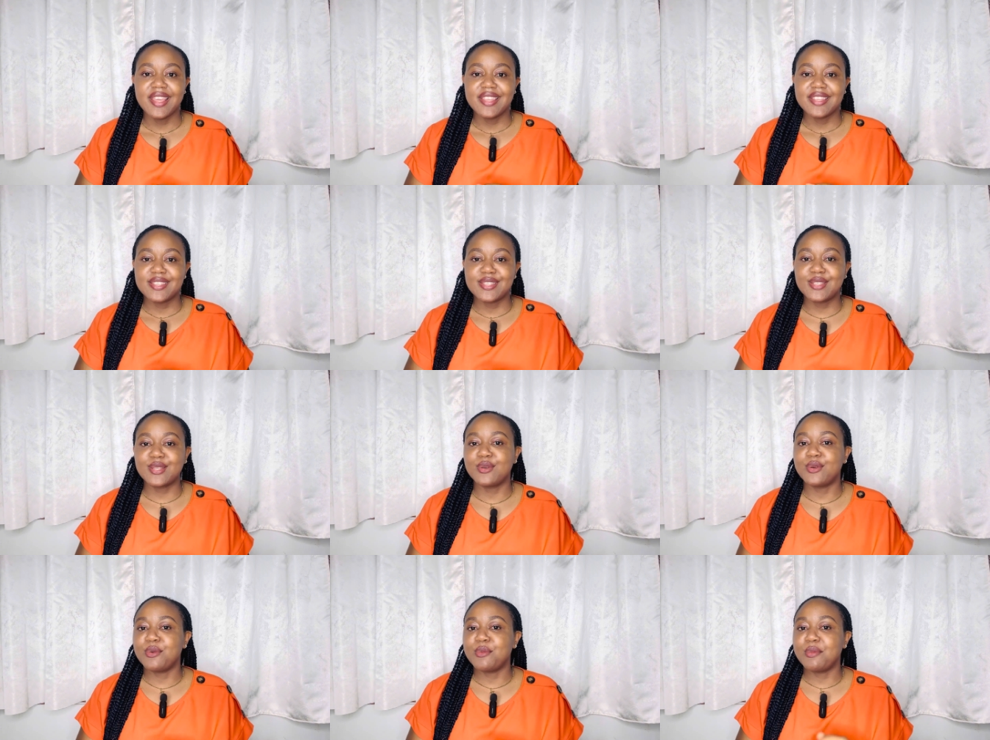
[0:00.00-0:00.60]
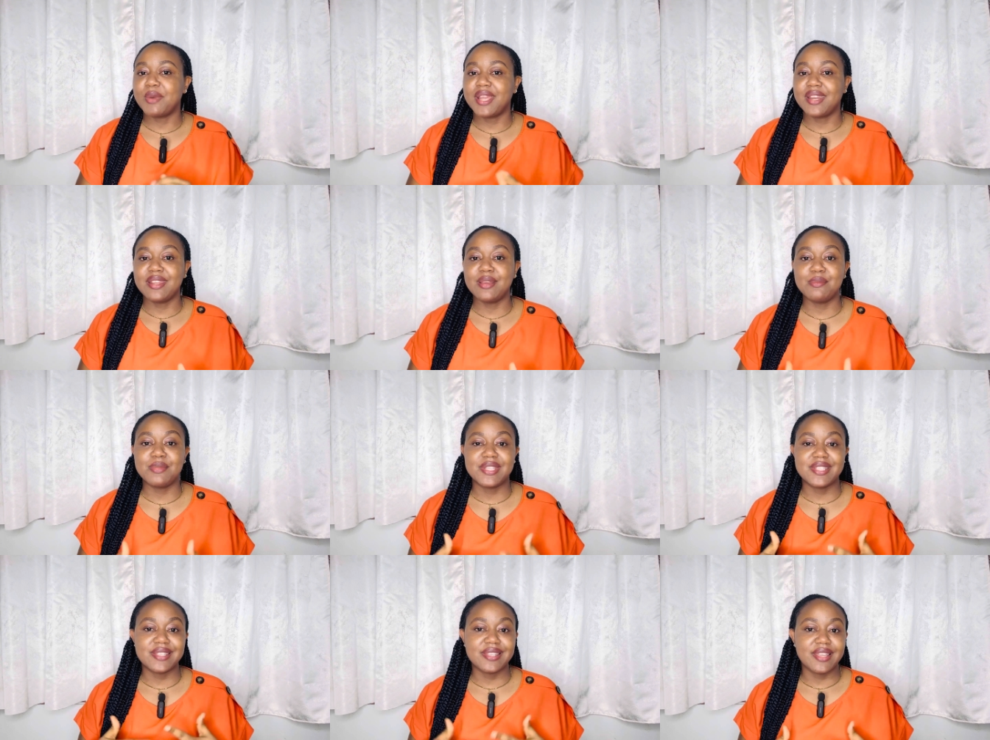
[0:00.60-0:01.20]
So my
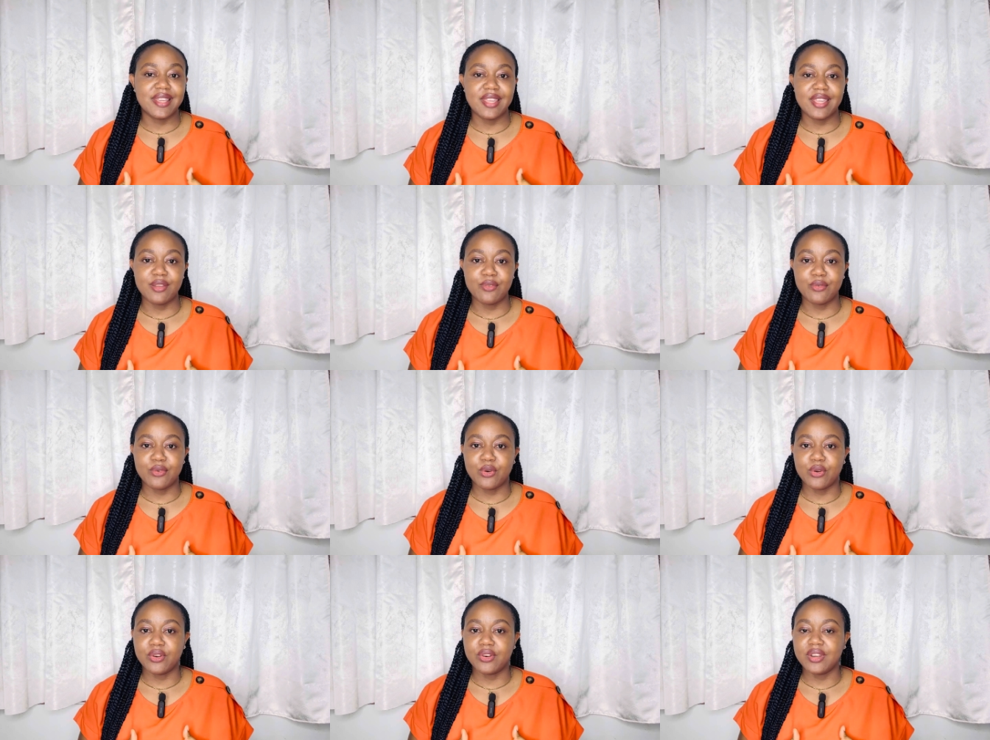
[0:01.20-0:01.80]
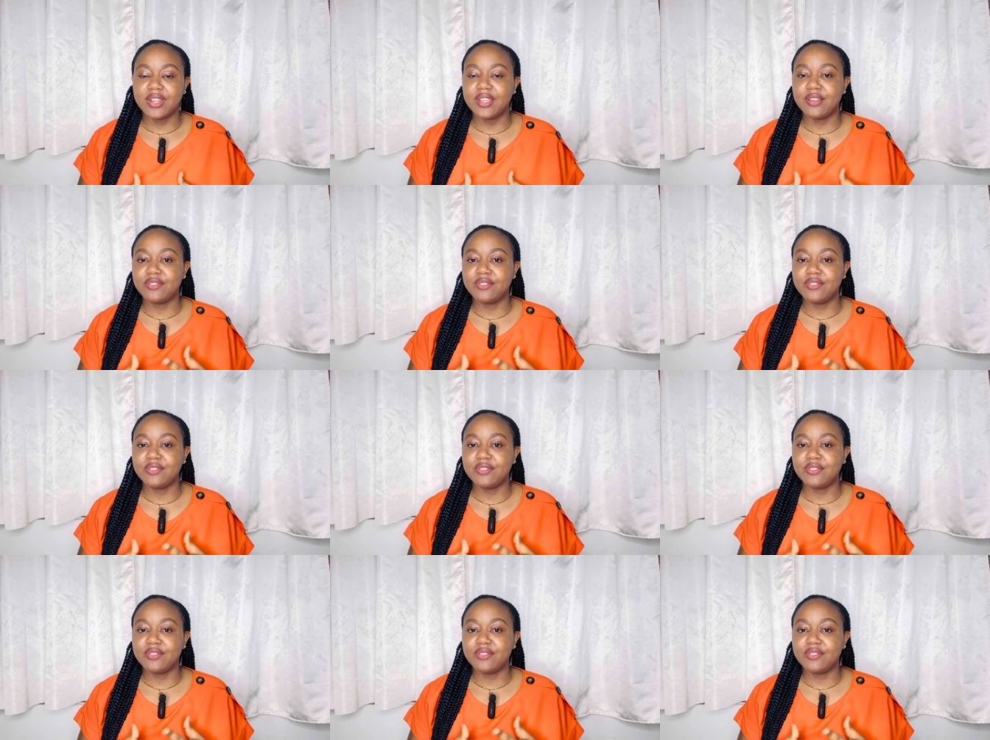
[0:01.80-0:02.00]
name is Yvonne.